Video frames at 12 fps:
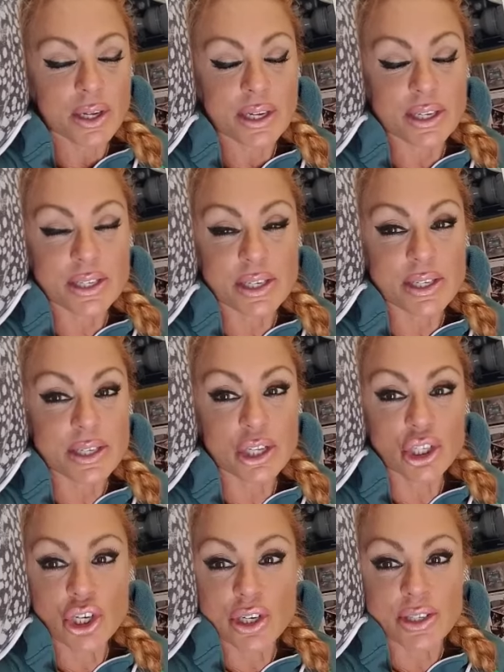it's just a
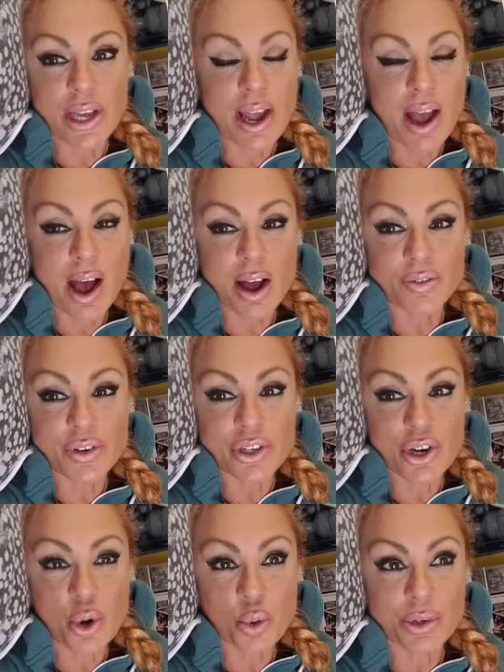look they have, you
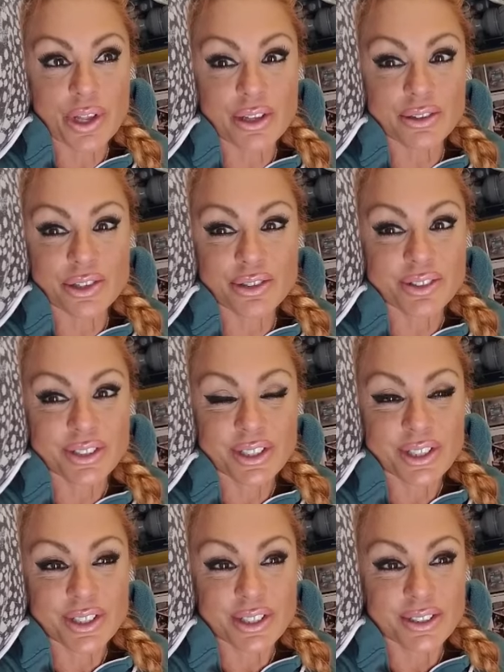know, where they look
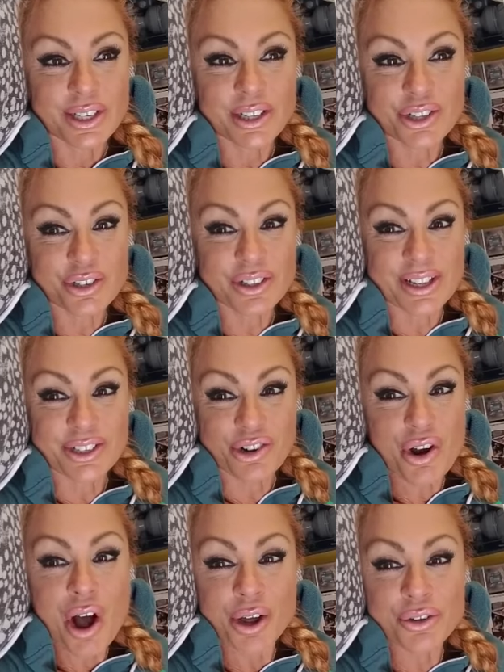they look like they're
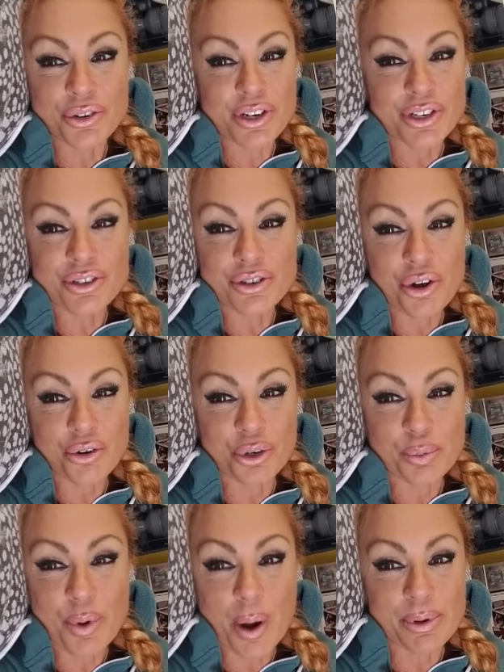a hundred, and you know
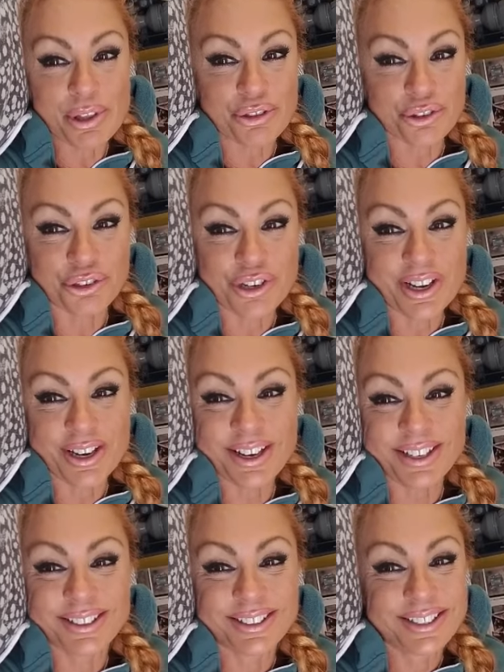they're probably thirty.
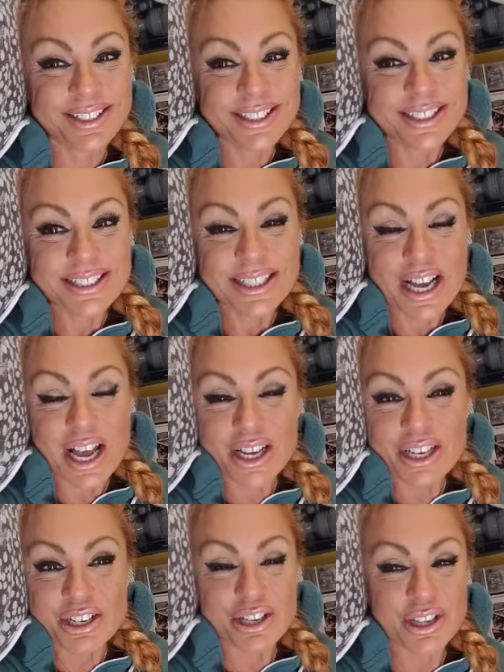
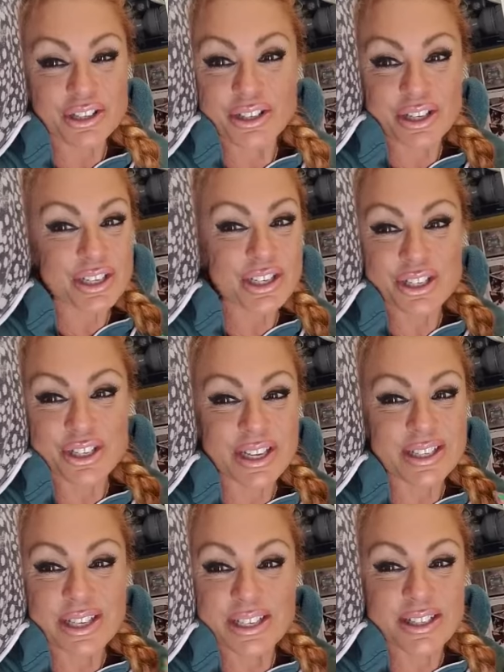and and then they just
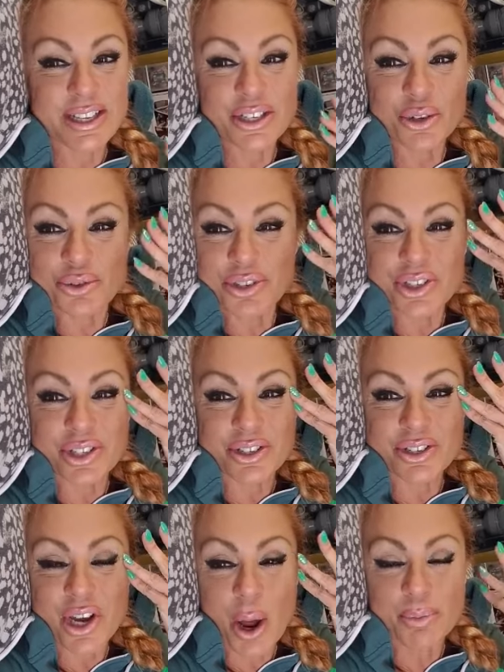they, they don't
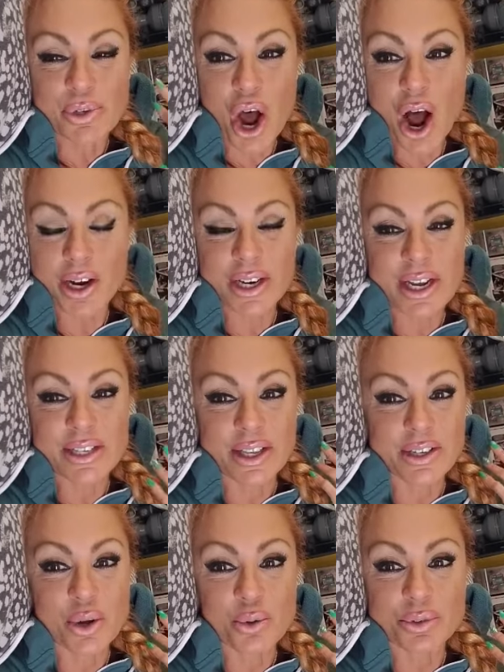stop talking.
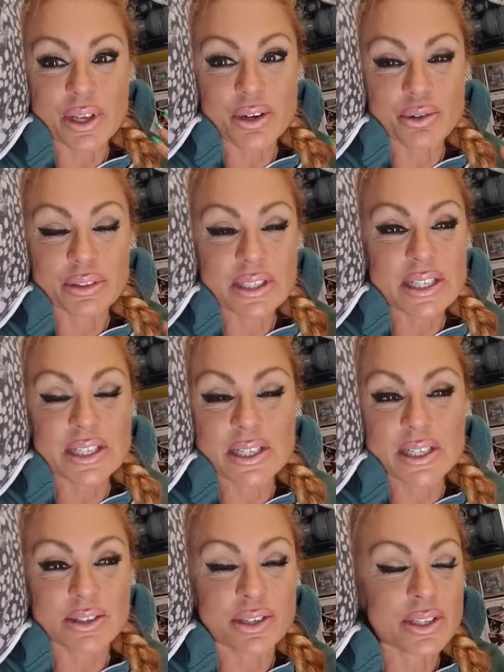They don't they don't
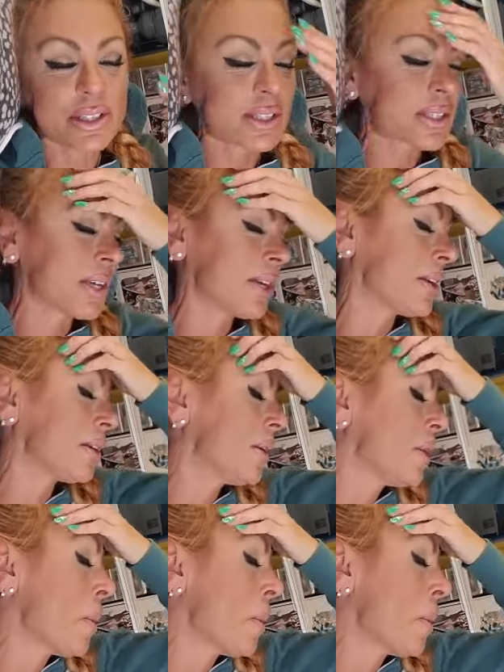listen, or it's just like.